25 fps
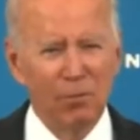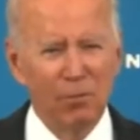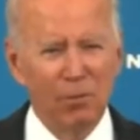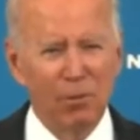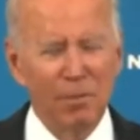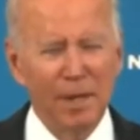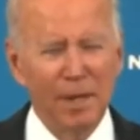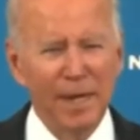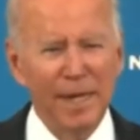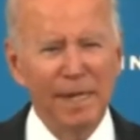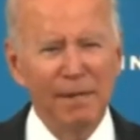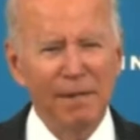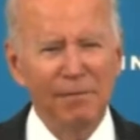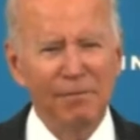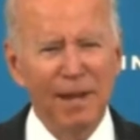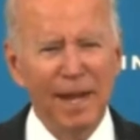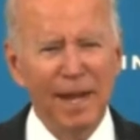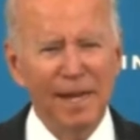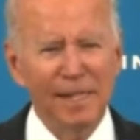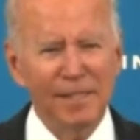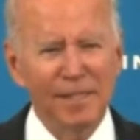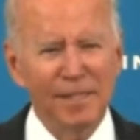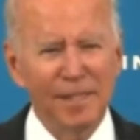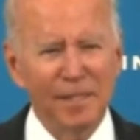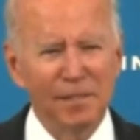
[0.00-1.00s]
We're making
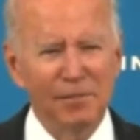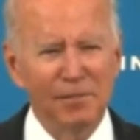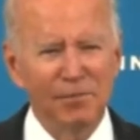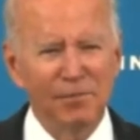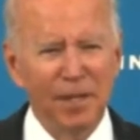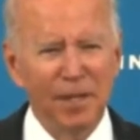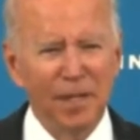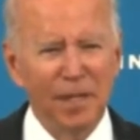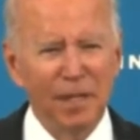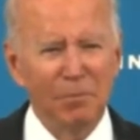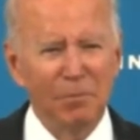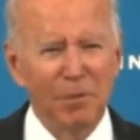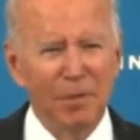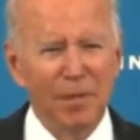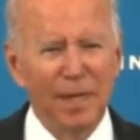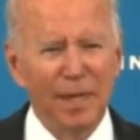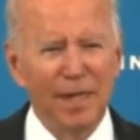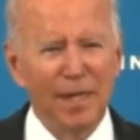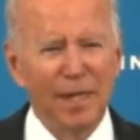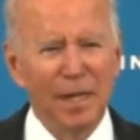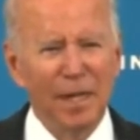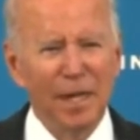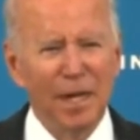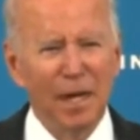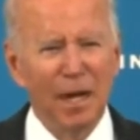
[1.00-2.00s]
vaccines available
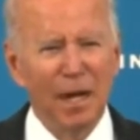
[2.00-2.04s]
at